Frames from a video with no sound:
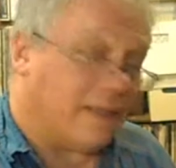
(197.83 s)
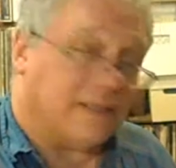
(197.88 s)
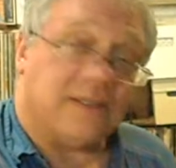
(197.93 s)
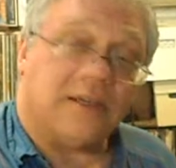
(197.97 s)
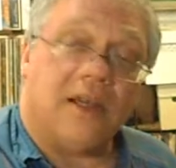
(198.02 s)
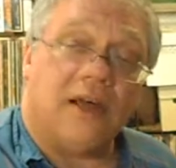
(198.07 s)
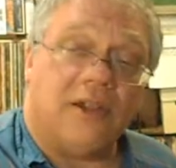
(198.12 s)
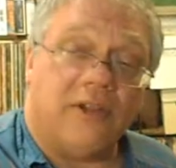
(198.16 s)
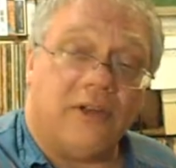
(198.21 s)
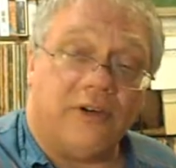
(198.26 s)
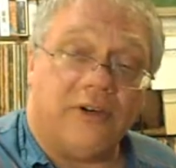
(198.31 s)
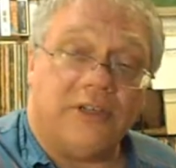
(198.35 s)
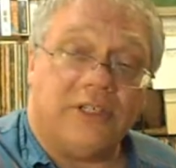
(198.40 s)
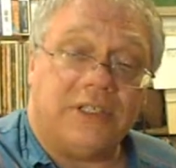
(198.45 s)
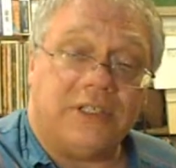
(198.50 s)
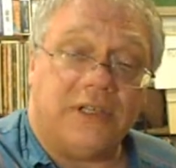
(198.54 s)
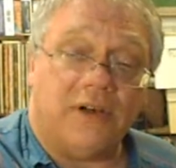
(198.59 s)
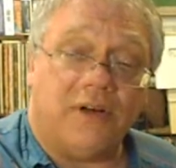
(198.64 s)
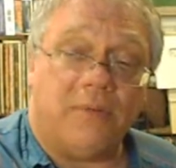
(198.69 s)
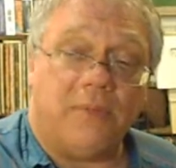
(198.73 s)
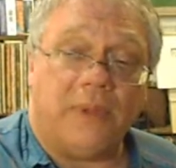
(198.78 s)
Its
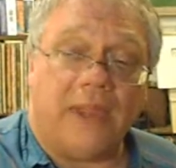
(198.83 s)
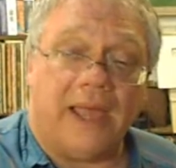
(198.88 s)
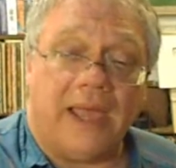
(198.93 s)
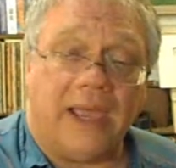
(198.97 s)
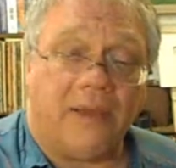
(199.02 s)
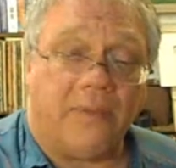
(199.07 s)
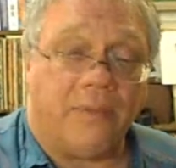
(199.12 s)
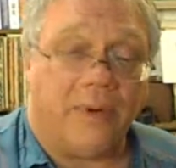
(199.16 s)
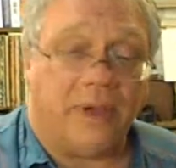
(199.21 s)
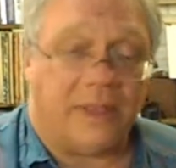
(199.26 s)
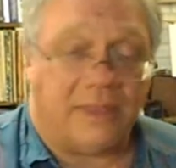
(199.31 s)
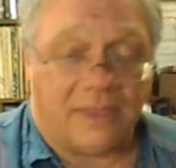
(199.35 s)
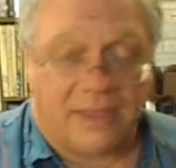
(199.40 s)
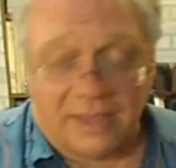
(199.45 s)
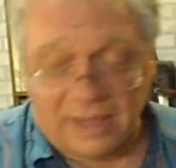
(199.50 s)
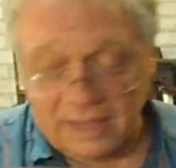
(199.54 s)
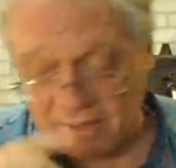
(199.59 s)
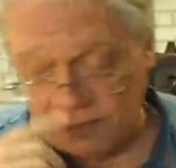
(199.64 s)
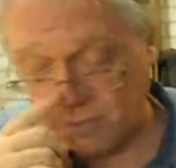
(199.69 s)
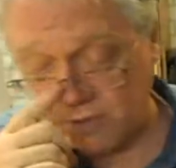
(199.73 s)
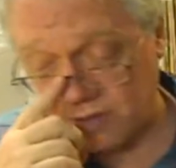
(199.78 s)
color is still black,
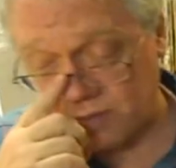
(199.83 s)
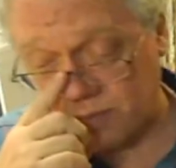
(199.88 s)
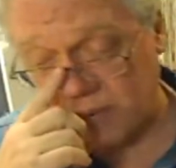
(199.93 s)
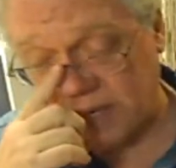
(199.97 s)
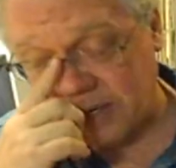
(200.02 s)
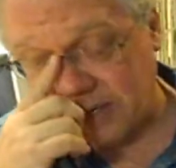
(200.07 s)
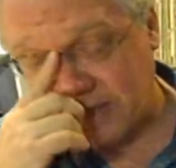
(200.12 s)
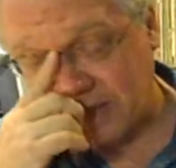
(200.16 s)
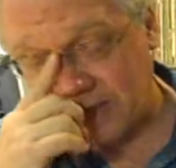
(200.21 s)
but it was